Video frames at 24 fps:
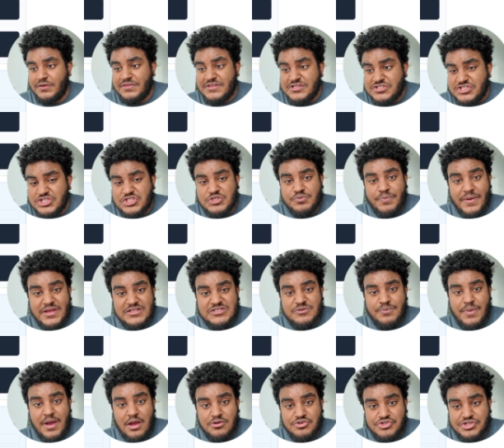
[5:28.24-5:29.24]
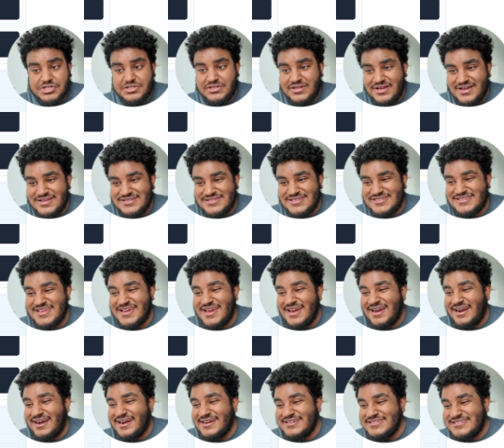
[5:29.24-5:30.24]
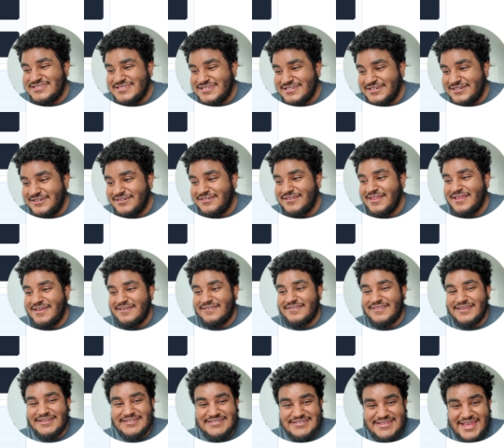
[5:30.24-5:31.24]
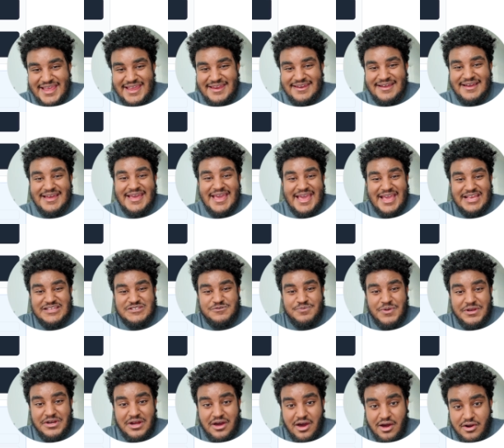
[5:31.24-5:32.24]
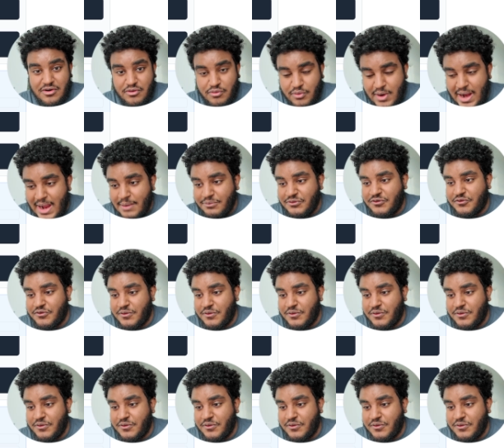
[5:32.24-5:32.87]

What the suspense boundary does is until the data has been unwrapped